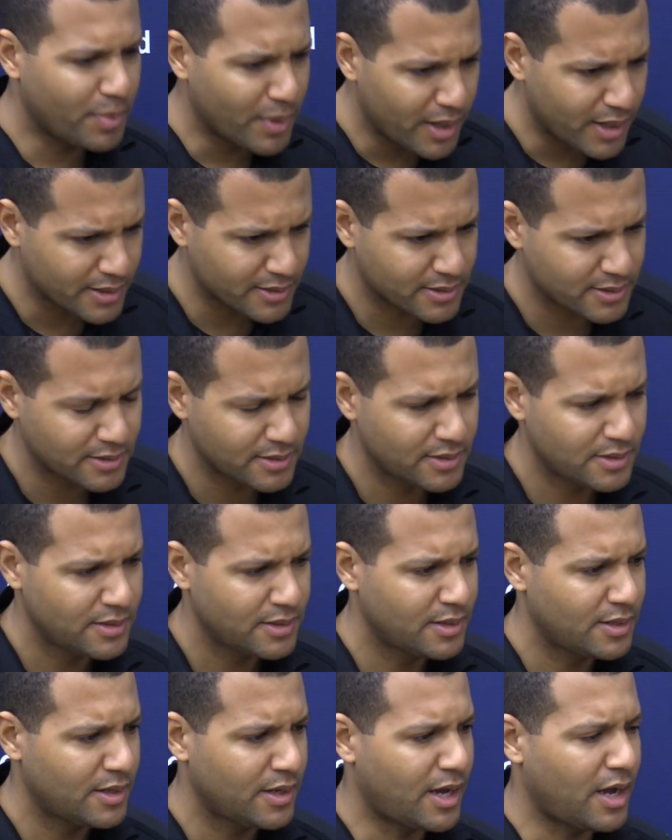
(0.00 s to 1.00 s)
But
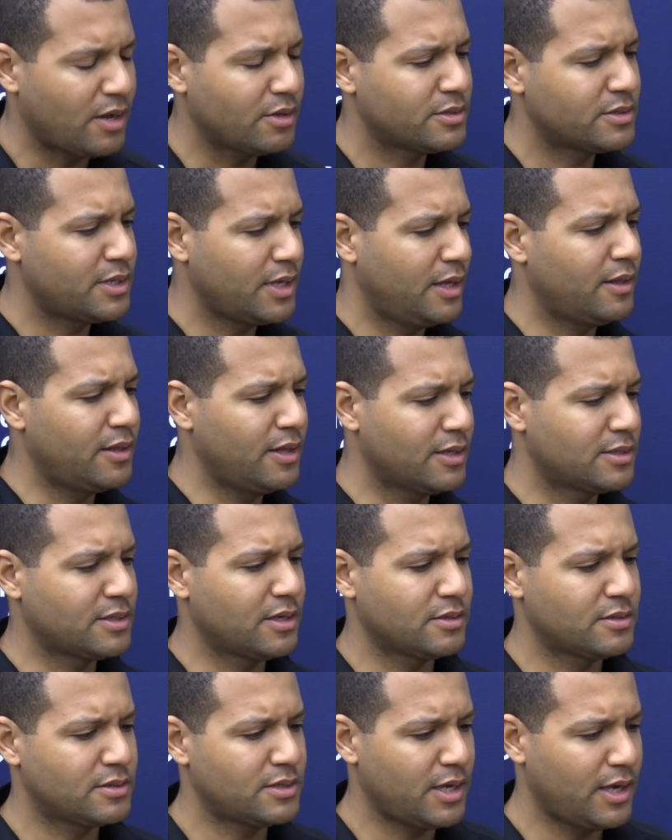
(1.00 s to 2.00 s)
I'll say this,